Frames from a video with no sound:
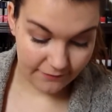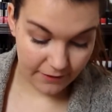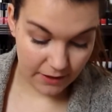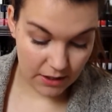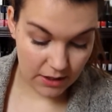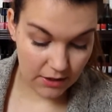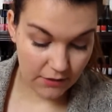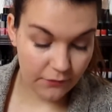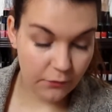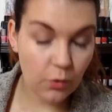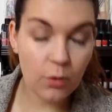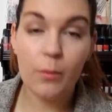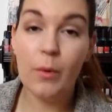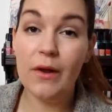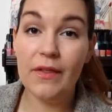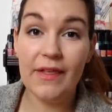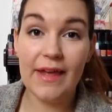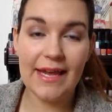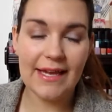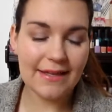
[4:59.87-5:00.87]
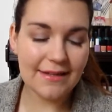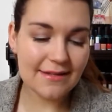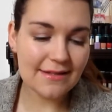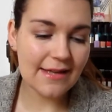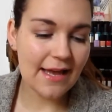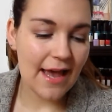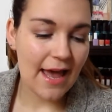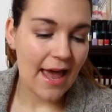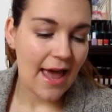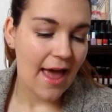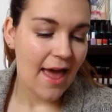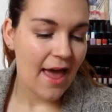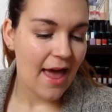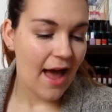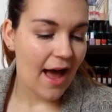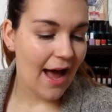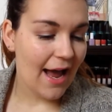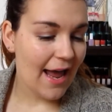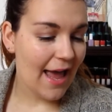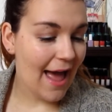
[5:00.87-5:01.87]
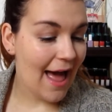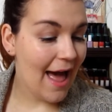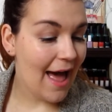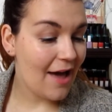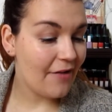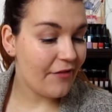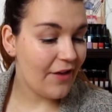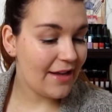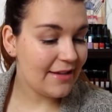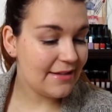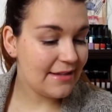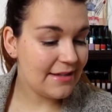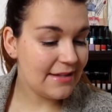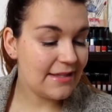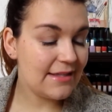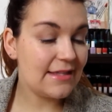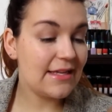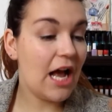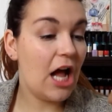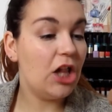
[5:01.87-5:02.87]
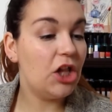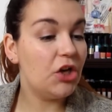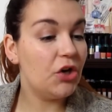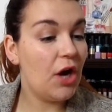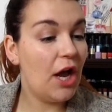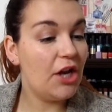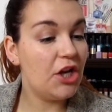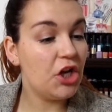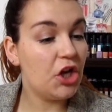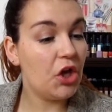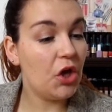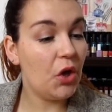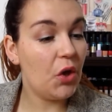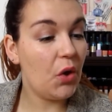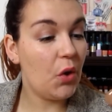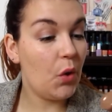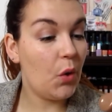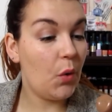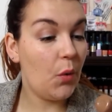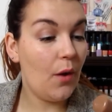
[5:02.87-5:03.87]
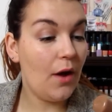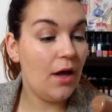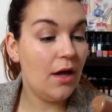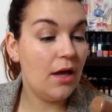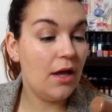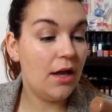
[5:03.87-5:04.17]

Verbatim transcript: four more things. I have Essence's Color and Go